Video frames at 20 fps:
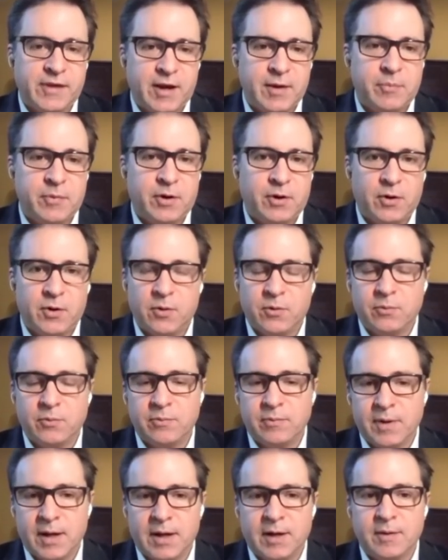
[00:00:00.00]
set up their
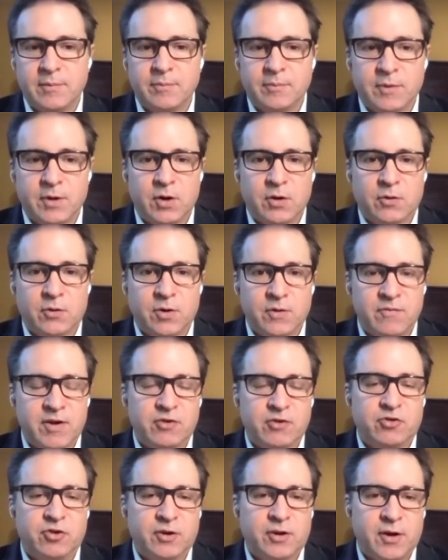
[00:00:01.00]
own um, you know
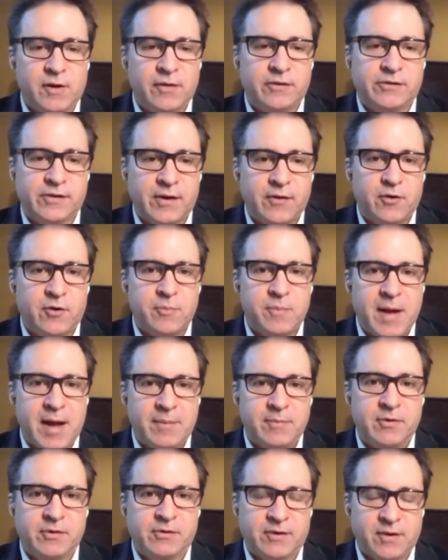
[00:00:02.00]
convention called the Southern
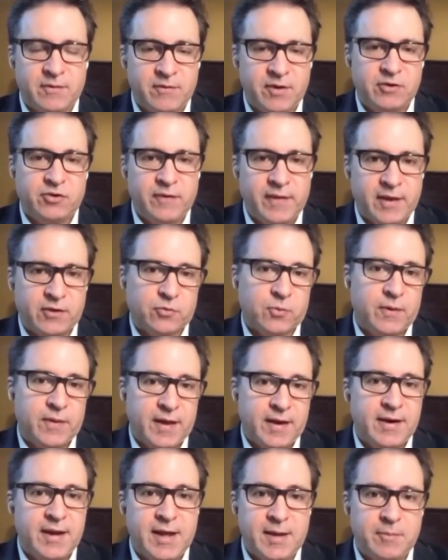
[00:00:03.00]
Baptist Convention. That's
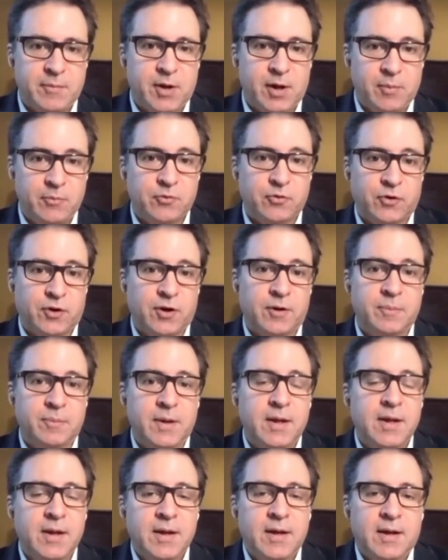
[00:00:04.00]
where that name comes from
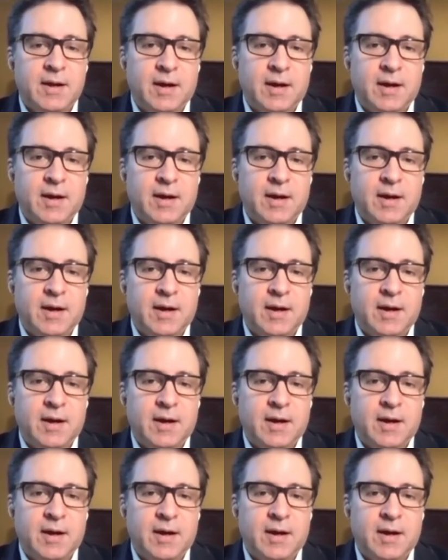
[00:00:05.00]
